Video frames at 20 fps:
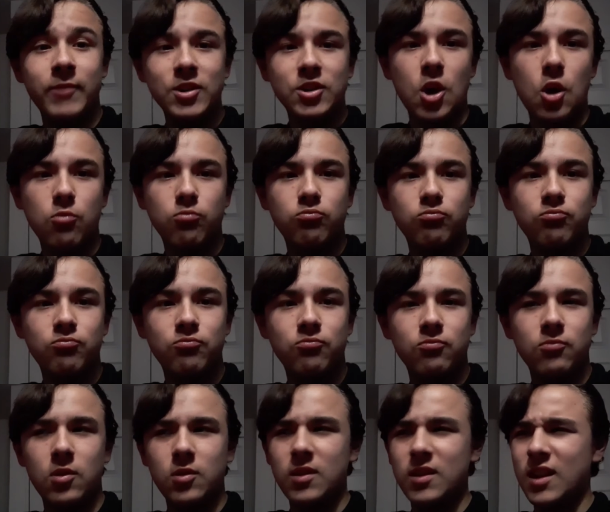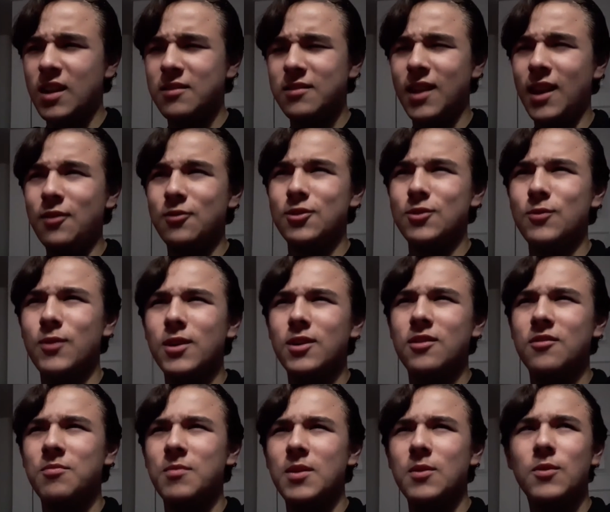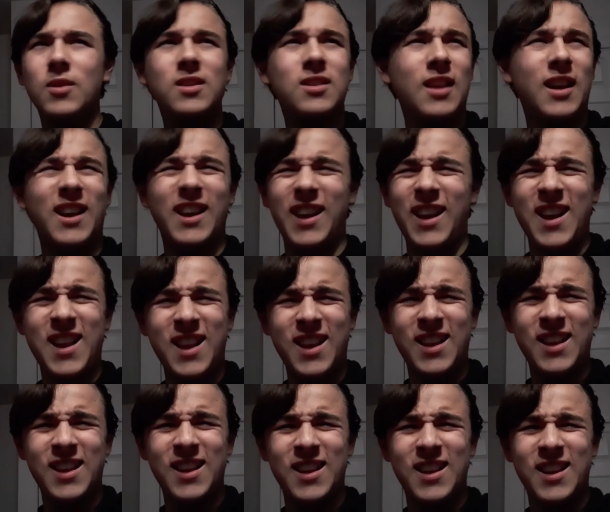let's go. Okay, that, that was weird. What the heck?